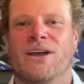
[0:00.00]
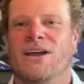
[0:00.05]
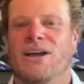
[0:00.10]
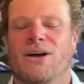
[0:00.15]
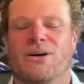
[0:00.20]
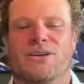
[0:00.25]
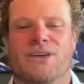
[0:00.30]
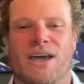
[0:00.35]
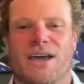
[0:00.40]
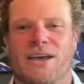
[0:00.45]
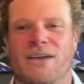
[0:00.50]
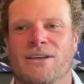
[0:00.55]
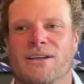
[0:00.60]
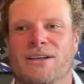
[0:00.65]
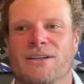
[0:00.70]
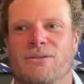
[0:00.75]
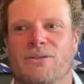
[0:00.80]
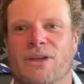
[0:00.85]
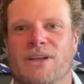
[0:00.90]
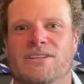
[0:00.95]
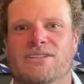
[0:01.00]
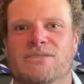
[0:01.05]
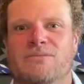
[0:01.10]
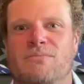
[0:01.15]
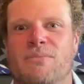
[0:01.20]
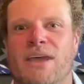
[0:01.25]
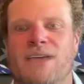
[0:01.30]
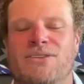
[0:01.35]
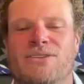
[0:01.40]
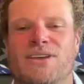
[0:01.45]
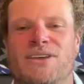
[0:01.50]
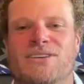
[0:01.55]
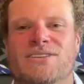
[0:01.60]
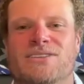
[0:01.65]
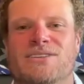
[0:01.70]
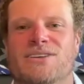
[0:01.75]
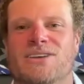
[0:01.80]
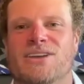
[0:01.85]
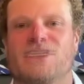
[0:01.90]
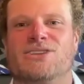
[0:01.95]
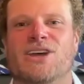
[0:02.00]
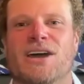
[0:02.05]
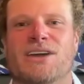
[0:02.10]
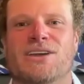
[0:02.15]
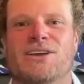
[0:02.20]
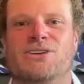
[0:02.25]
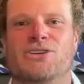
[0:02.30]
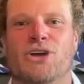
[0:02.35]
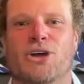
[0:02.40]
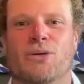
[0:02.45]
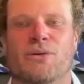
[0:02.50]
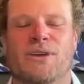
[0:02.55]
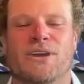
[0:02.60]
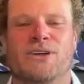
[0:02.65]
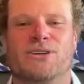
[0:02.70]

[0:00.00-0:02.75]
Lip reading: okay, let's make this Kentucky Derby in